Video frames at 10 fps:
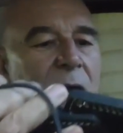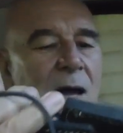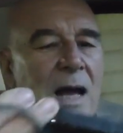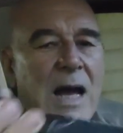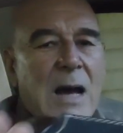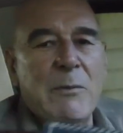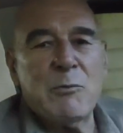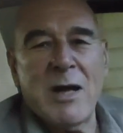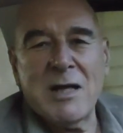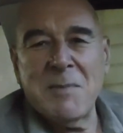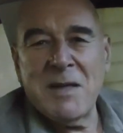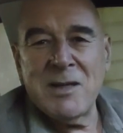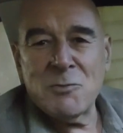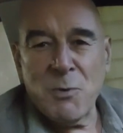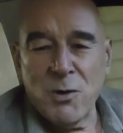I would recommend
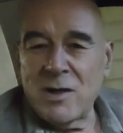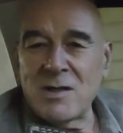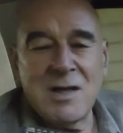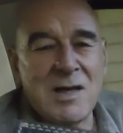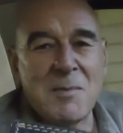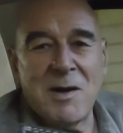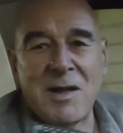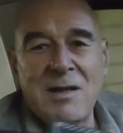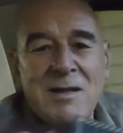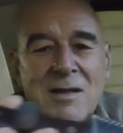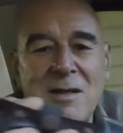this Perkins to anybody,